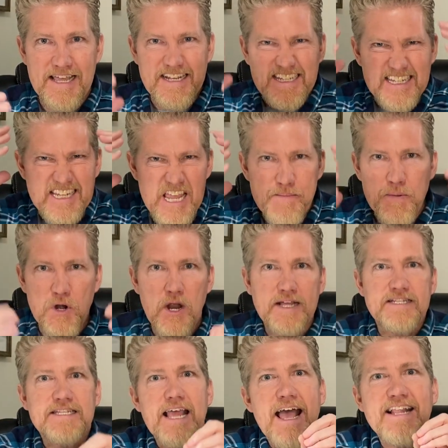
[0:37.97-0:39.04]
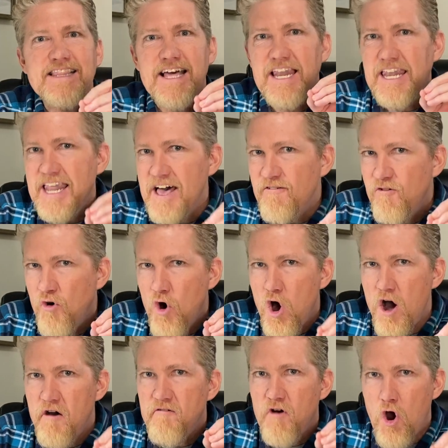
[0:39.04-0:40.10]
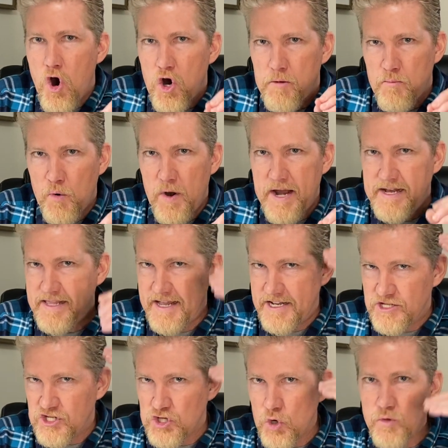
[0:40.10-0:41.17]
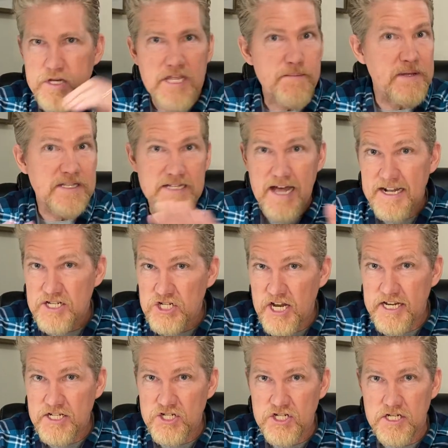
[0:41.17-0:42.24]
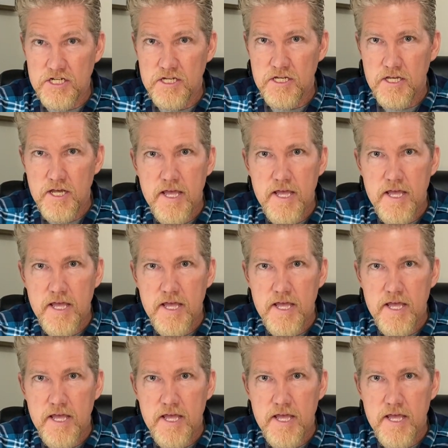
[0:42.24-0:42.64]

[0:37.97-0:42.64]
It's deep in our, it's at the level of our brain that it's so deep, it's not changing.